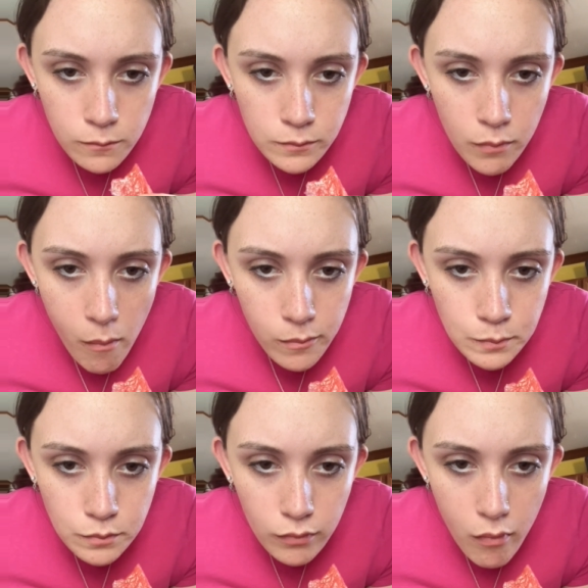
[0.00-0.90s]
And I
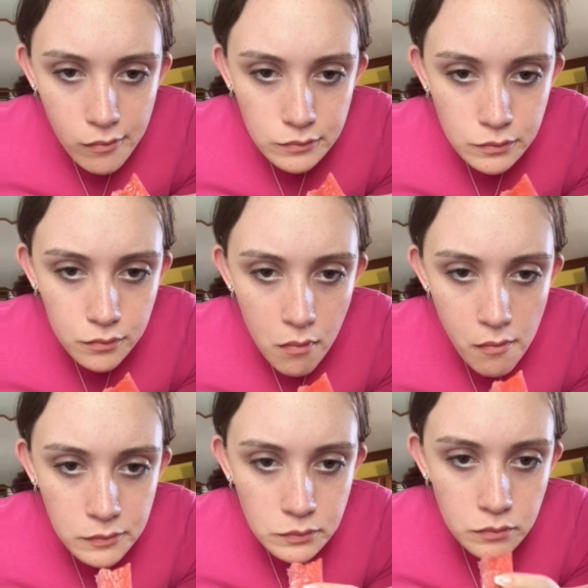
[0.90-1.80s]
was
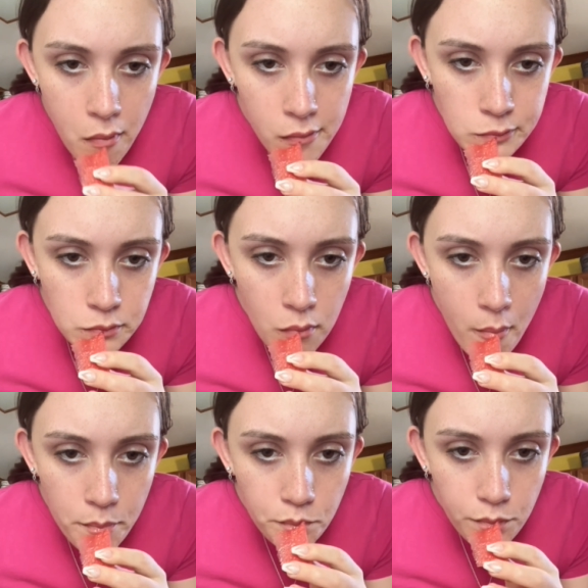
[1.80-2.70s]
well, screw it, I'm gonna
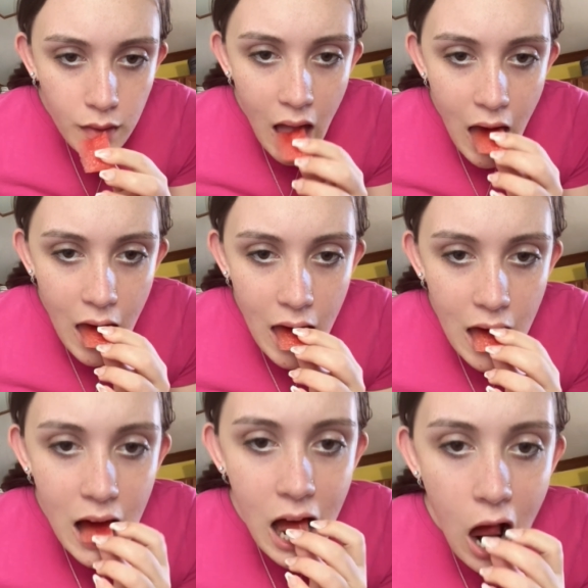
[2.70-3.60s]
go ahead and I tell
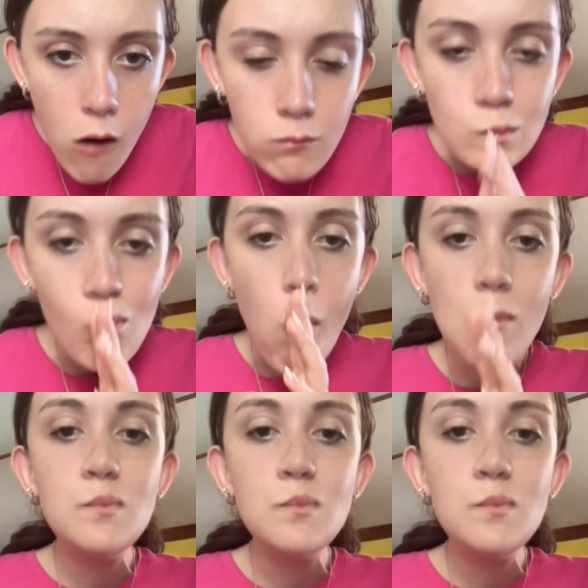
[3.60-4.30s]
my folks.